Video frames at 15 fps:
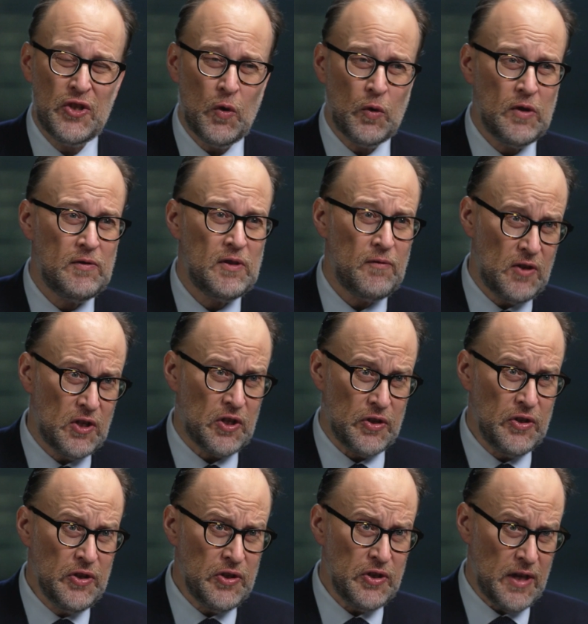sort of
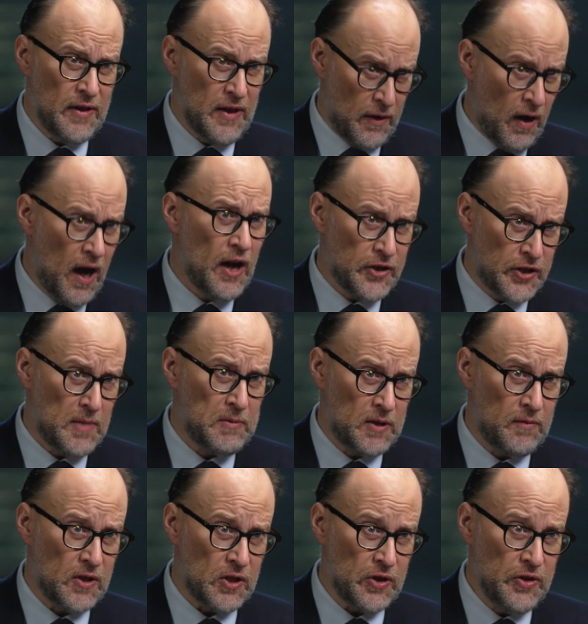divisions, and there are some
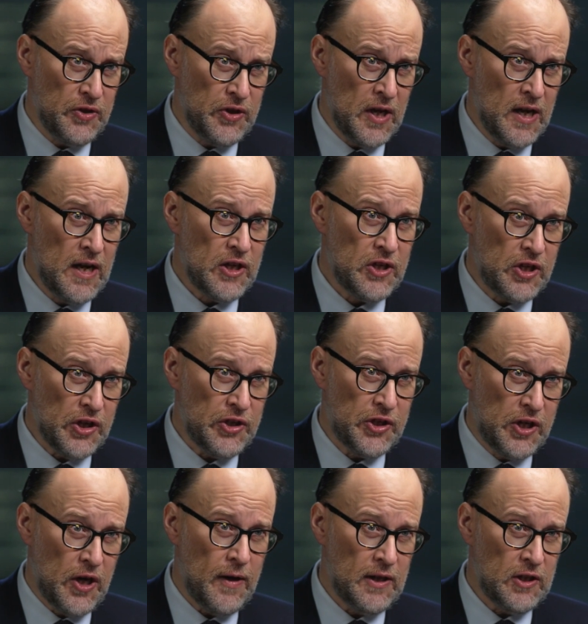divisions,
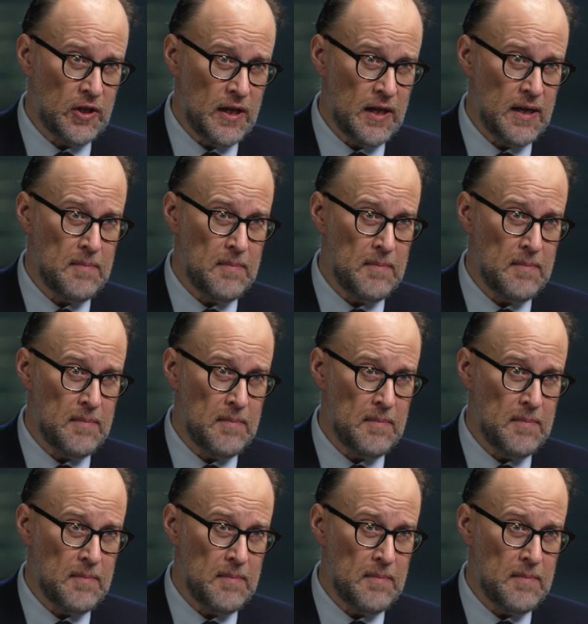just going to